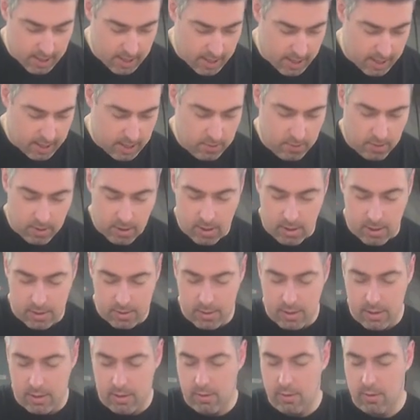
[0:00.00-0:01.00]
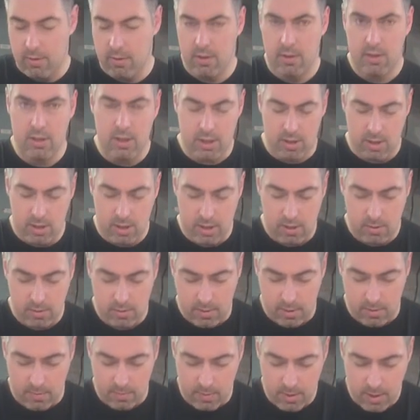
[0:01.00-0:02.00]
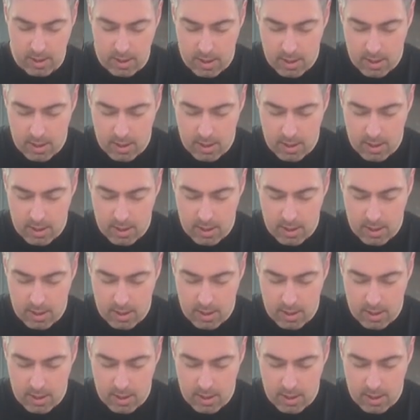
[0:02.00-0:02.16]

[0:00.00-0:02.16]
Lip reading: you could also just use them